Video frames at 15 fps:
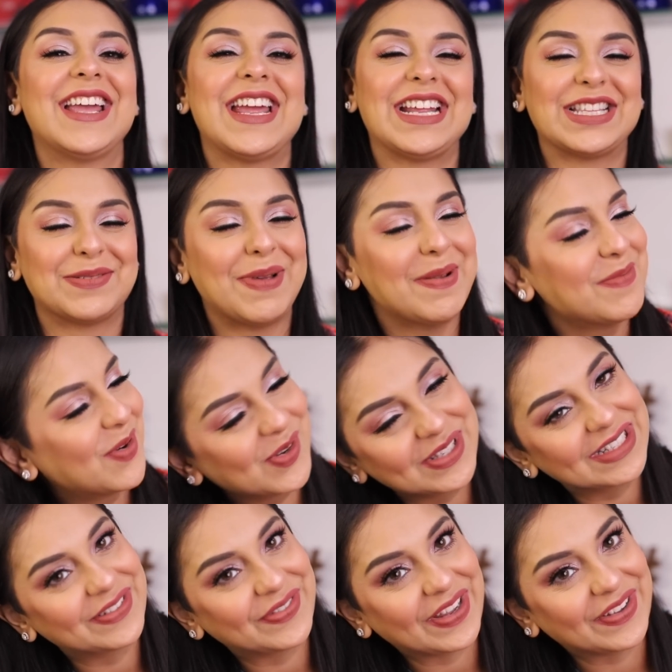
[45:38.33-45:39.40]
It's my
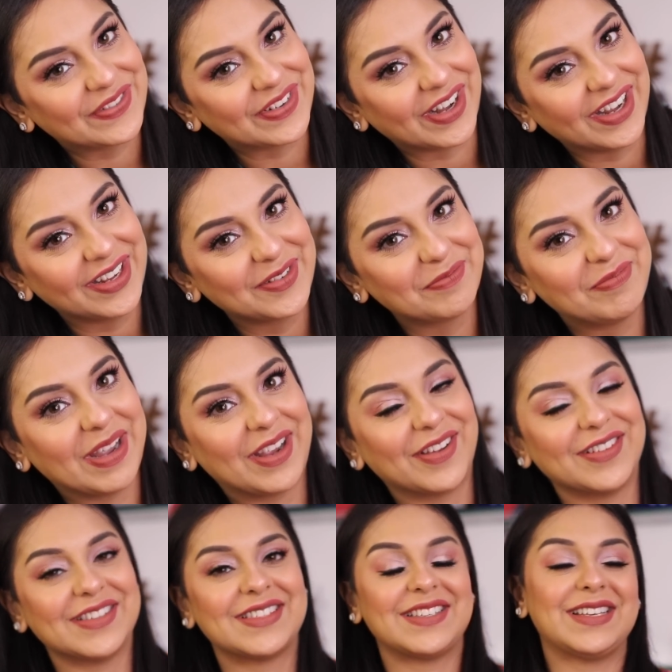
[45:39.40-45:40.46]
most favorite
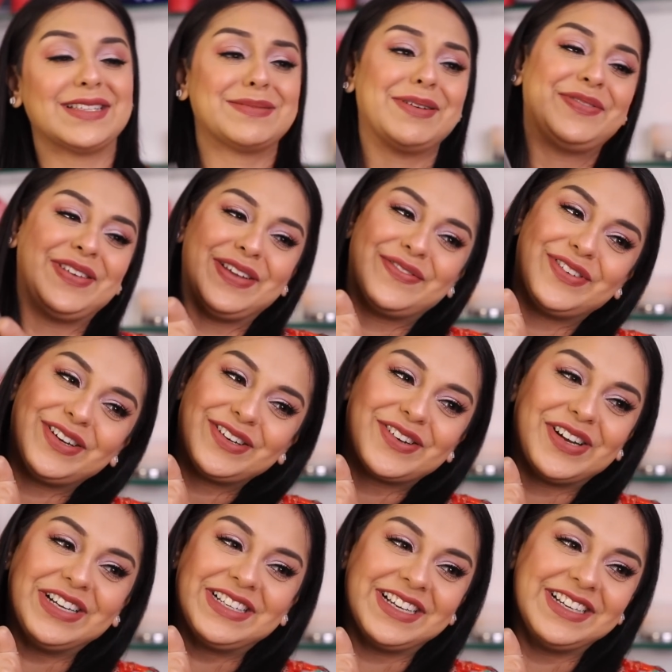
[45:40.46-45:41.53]
because it's my favorite
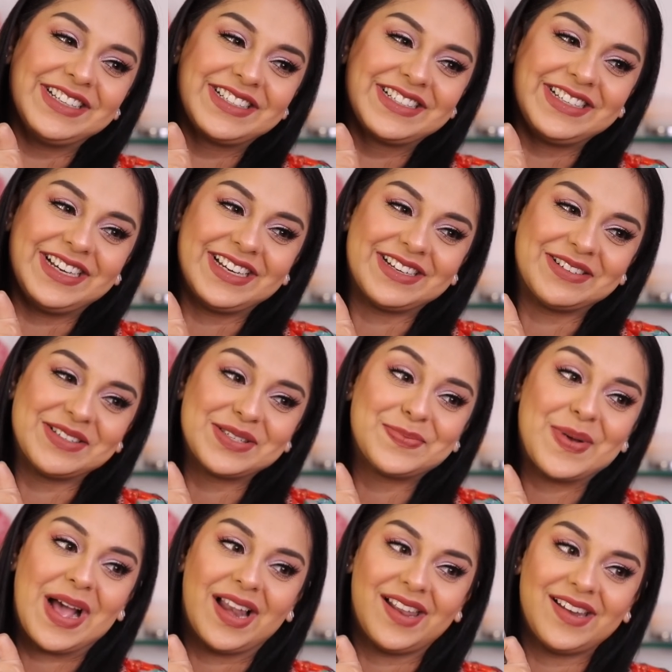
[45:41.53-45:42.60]
content creator's
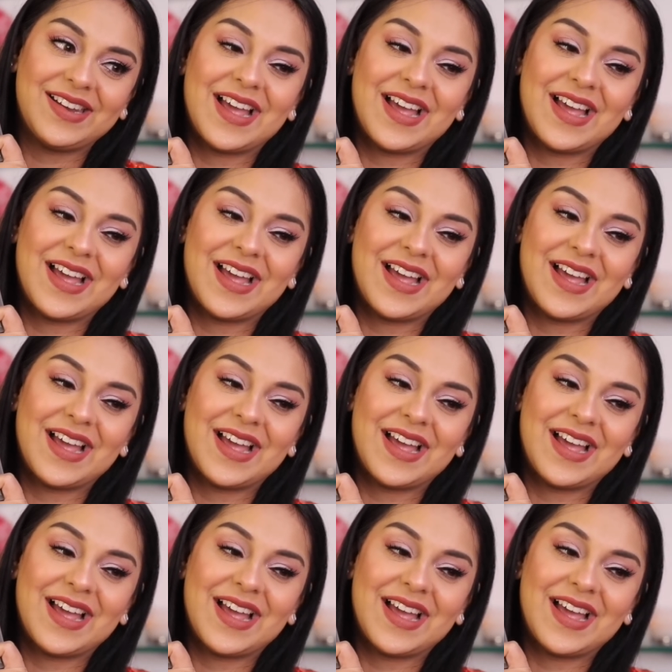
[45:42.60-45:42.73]
palette.